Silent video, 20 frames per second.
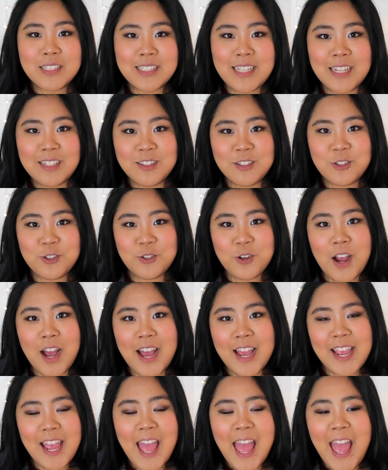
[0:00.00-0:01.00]
excited to
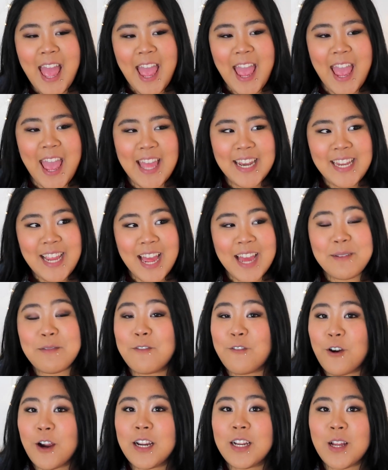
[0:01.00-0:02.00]
try. And yeah,
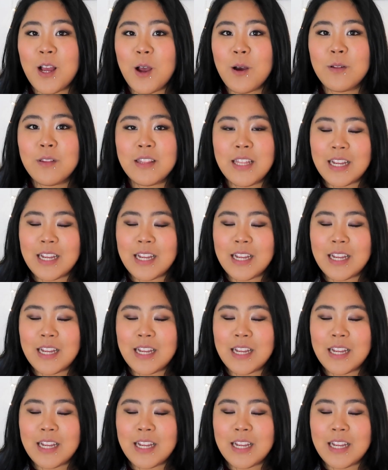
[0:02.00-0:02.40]
before I go,